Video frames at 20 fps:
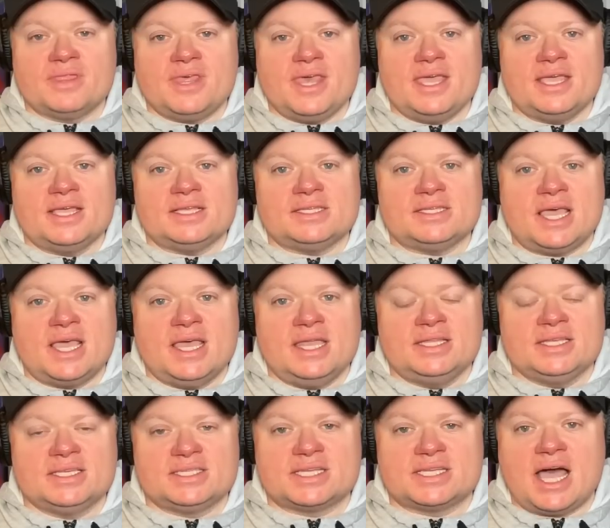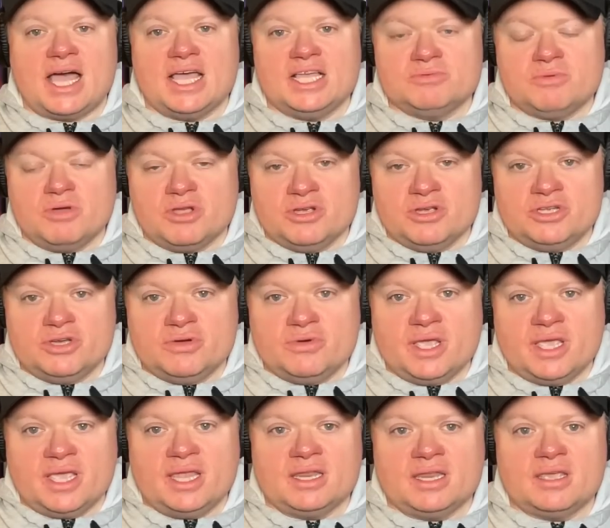things and disguise what you're
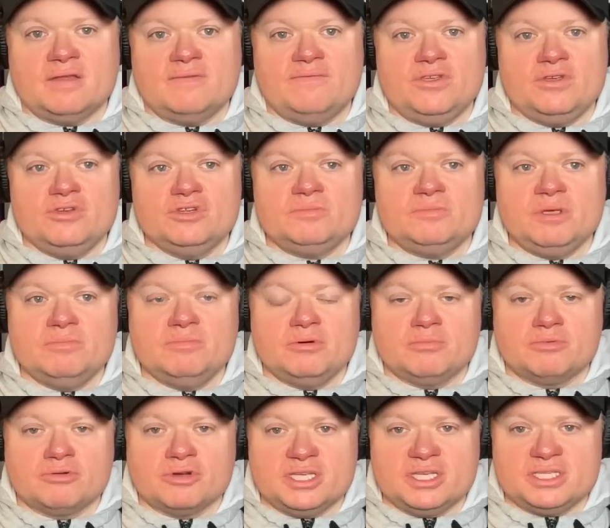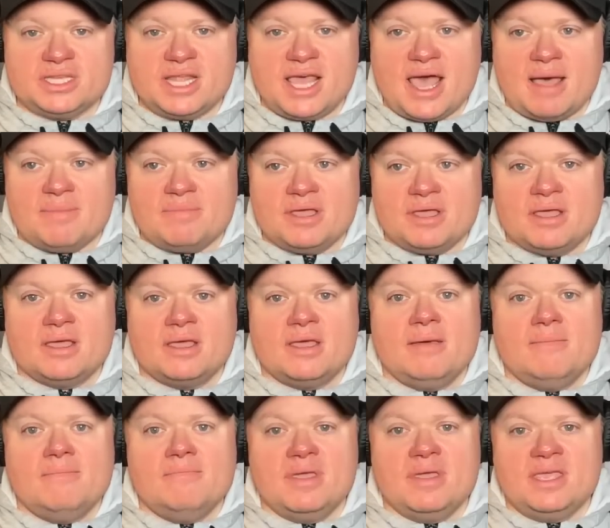doing and confuse people pre-snap,
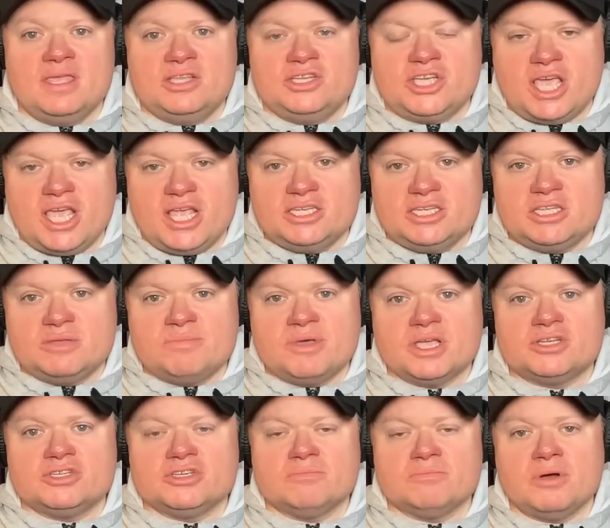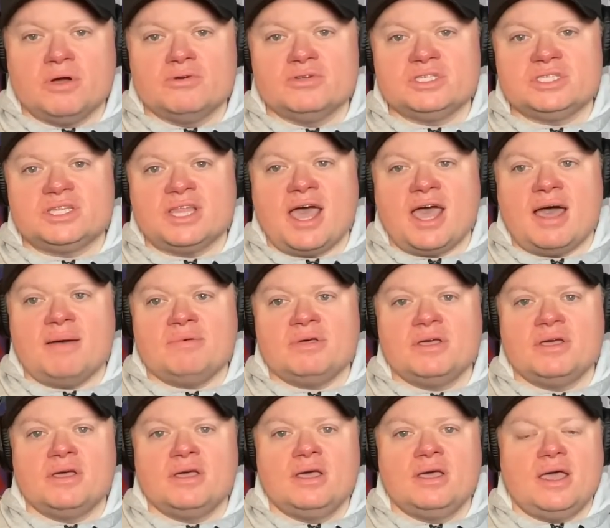change the picture post-snap.
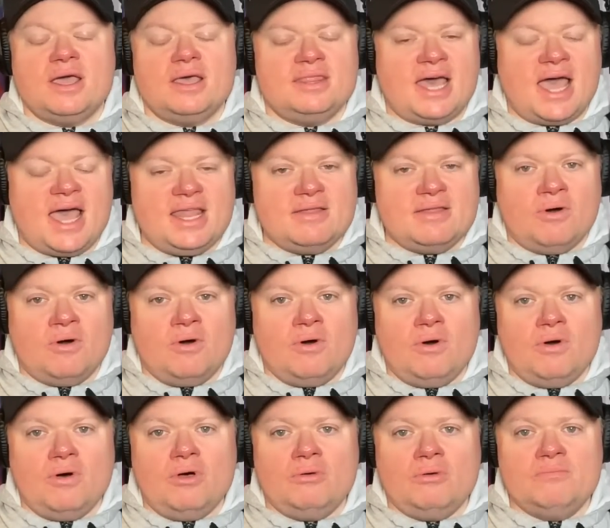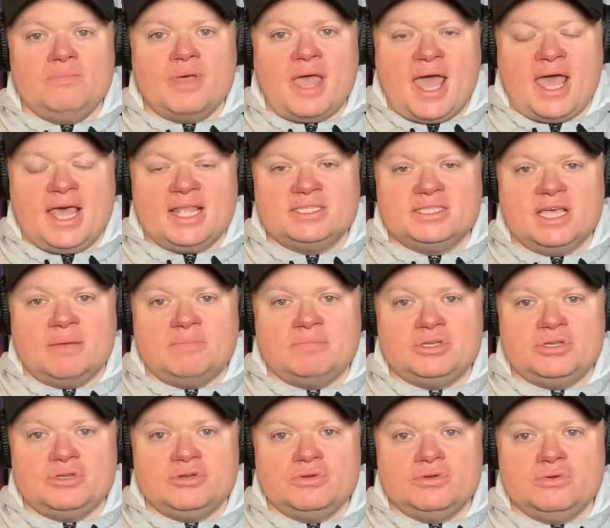That all adds up
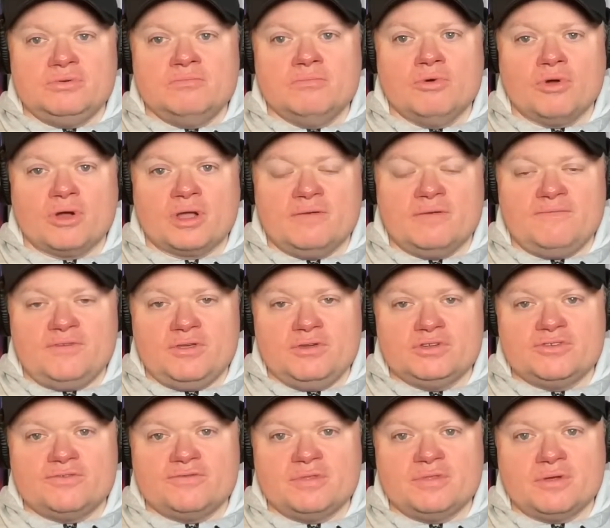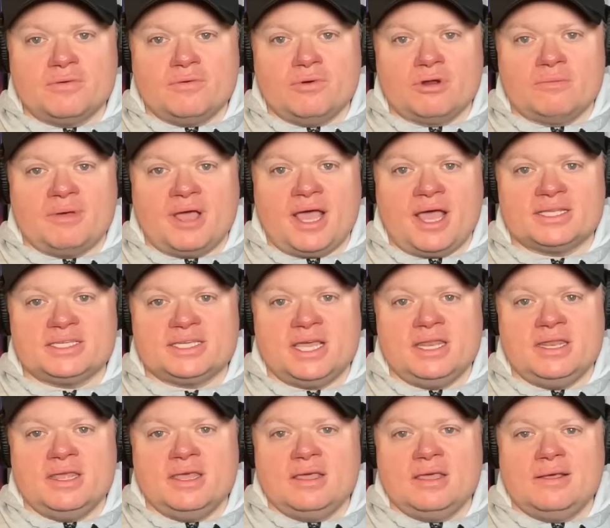to more confusion from the quarterbacks.
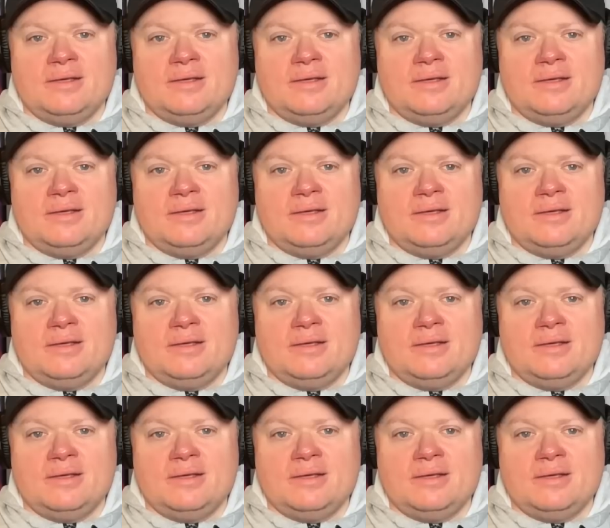And